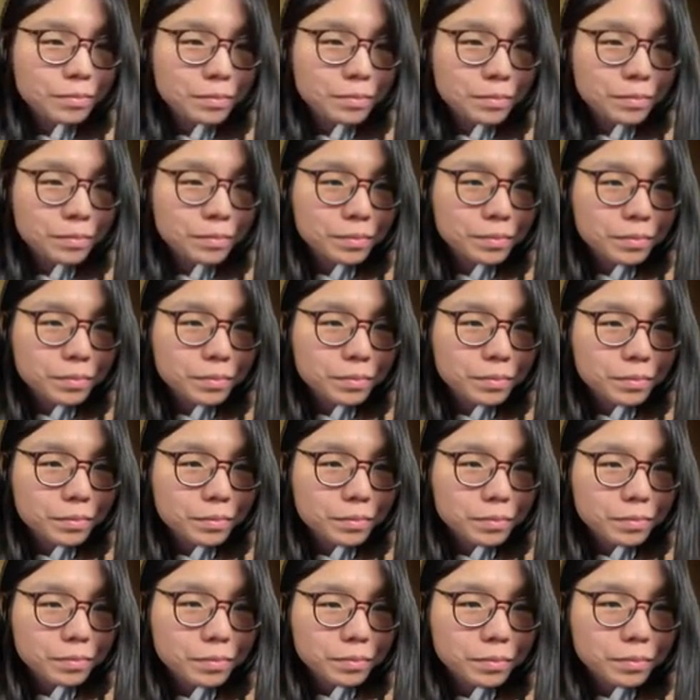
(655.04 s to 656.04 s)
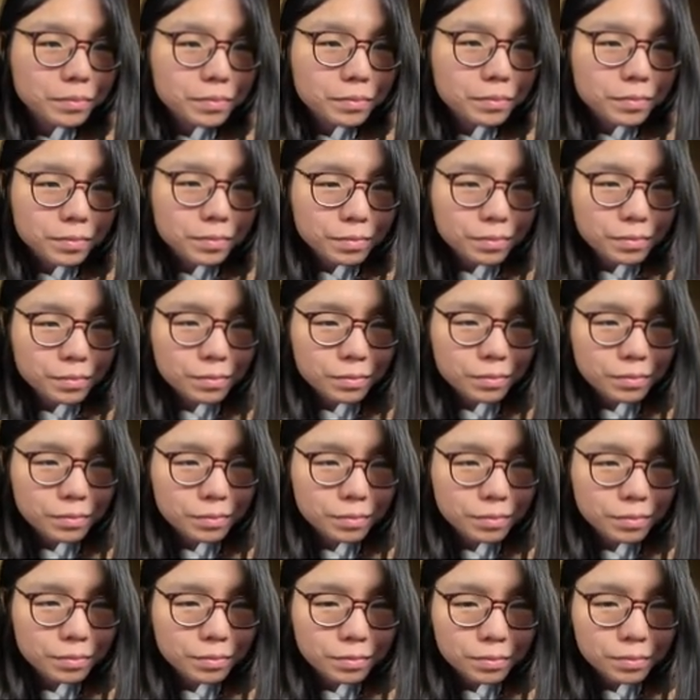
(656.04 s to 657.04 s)

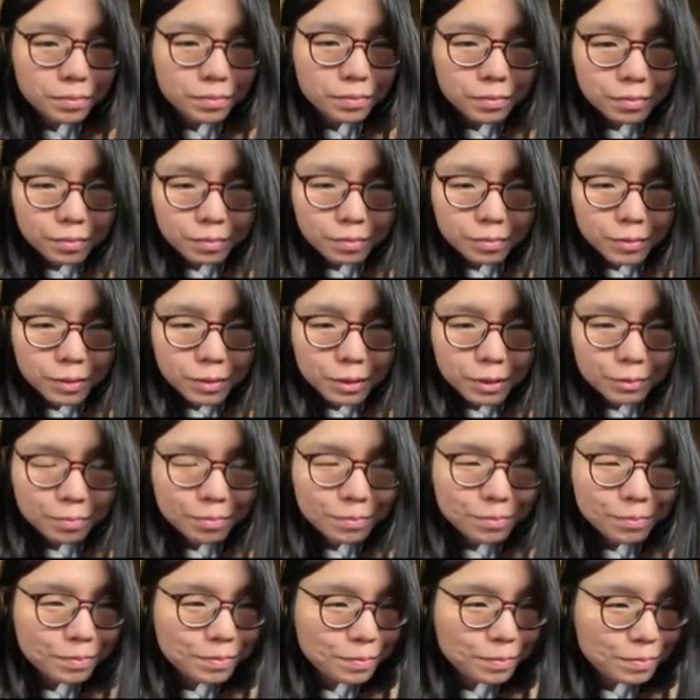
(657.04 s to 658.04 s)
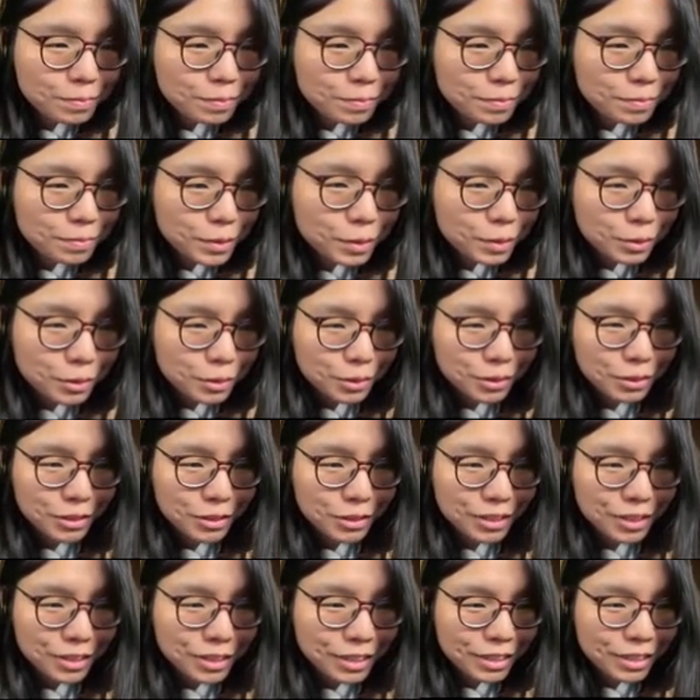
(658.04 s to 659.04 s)

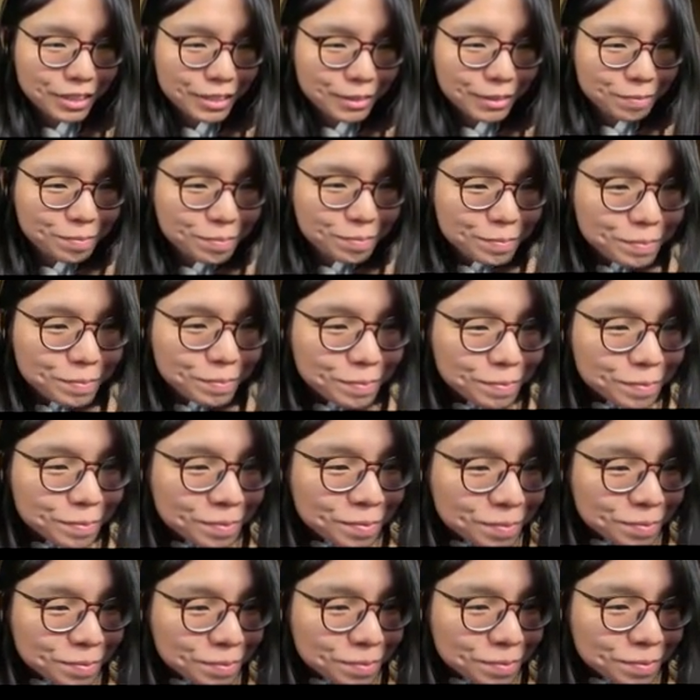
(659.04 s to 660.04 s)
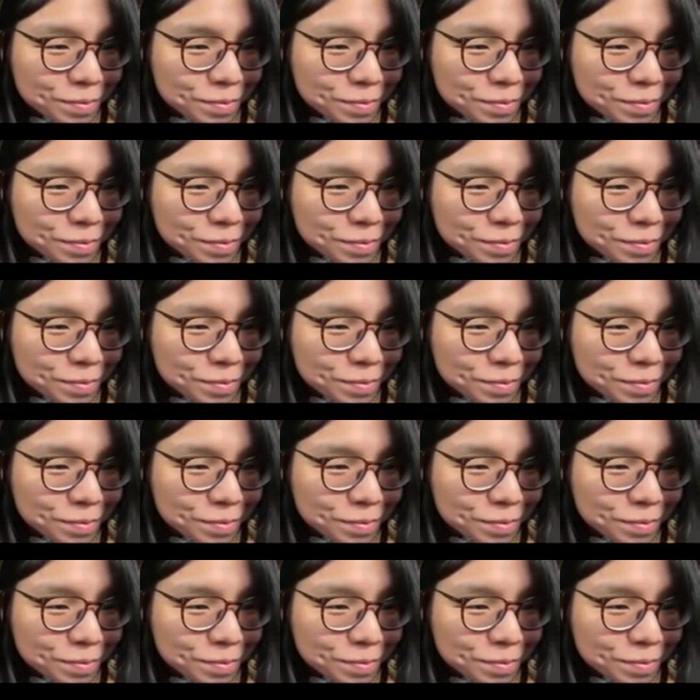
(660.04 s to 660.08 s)
Nobody speaks.